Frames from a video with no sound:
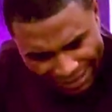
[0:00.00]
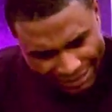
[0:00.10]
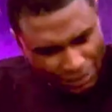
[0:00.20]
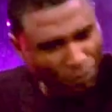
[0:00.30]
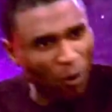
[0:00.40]

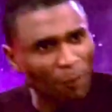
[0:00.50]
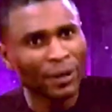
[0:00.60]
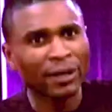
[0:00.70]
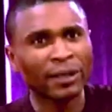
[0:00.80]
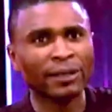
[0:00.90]
raised him up.
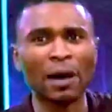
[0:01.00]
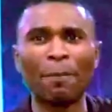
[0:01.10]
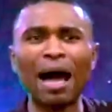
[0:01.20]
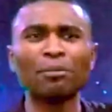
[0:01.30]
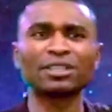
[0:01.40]
The
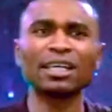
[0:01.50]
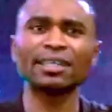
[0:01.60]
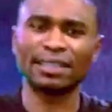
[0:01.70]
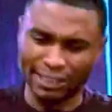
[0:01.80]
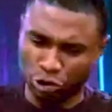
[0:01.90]
Bible
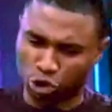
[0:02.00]
says he